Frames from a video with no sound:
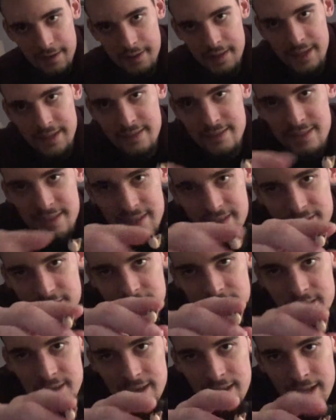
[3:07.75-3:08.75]
that
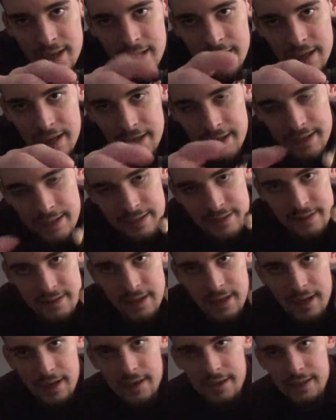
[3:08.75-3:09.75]
sits in his
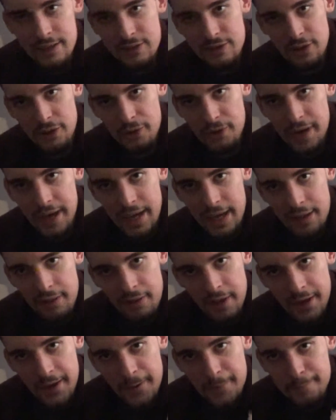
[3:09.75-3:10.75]
other hand
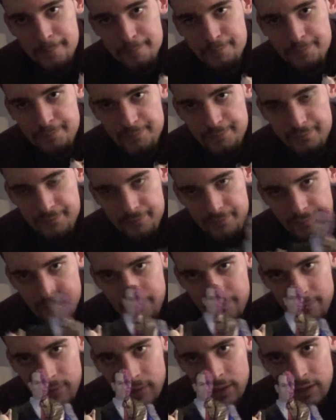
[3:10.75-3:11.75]
there.
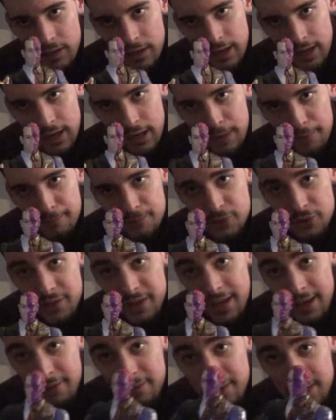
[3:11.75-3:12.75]
So
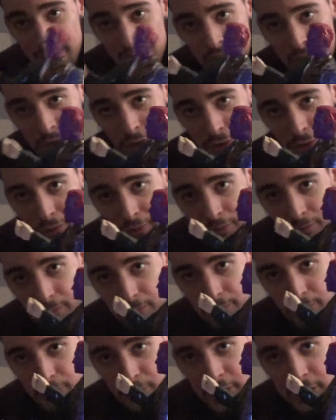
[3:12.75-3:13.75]
yeah,
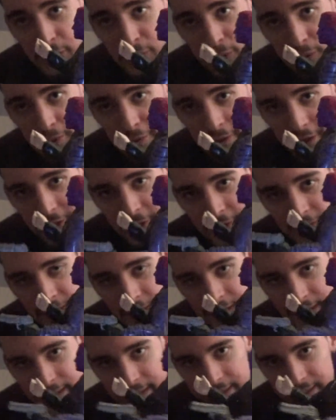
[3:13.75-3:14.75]
pretty cool figure. I
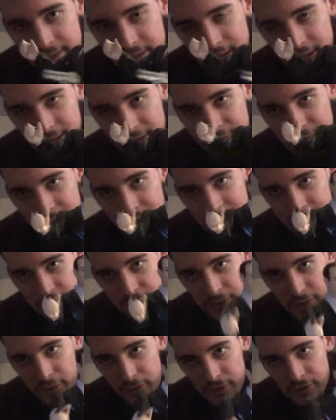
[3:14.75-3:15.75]
like the design of it. It
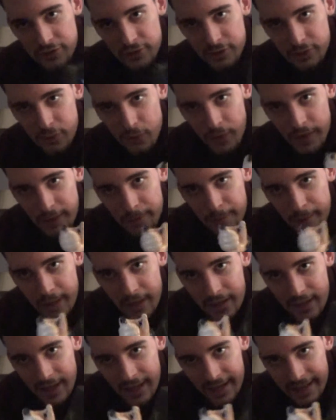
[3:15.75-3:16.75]
actually looks quite a
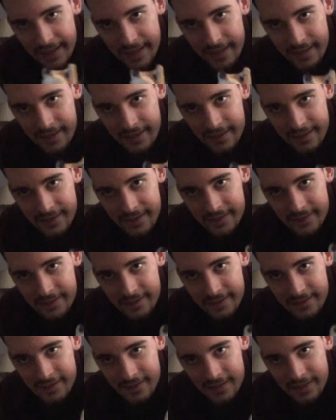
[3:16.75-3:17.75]
bit like
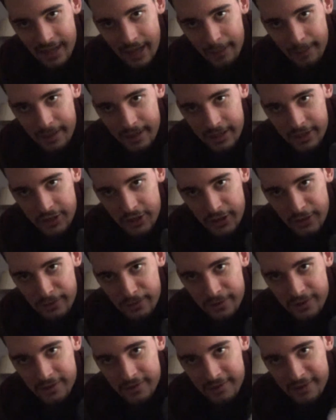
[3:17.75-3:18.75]
Tommy Lee
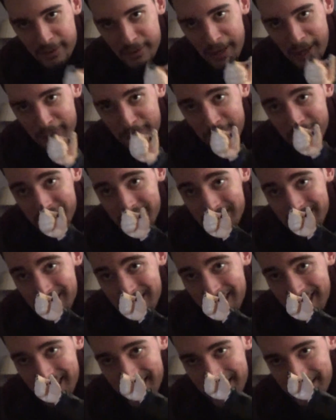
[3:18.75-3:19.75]
Jones, in my opinion. The
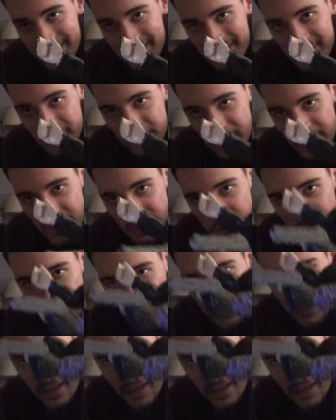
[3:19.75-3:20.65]
likeness is pretty cool.